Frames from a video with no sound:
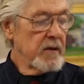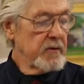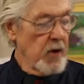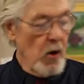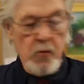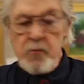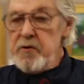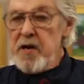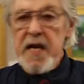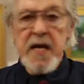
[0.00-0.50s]

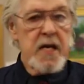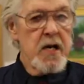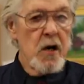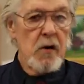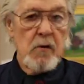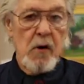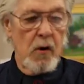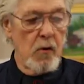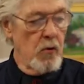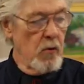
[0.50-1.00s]
Don't need
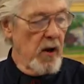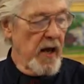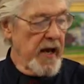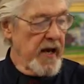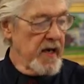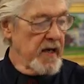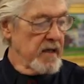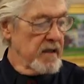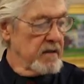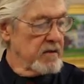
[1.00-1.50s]
no old
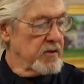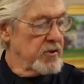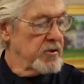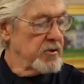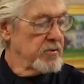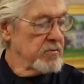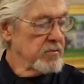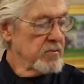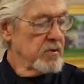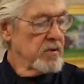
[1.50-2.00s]

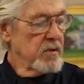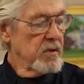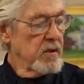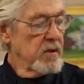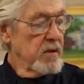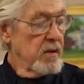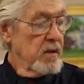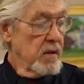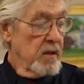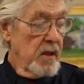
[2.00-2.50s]
age.
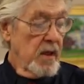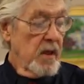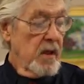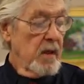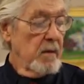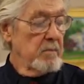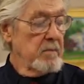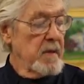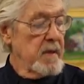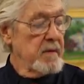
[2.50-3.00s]

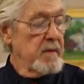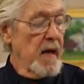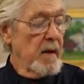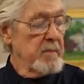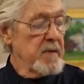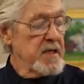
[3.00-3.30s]
Now,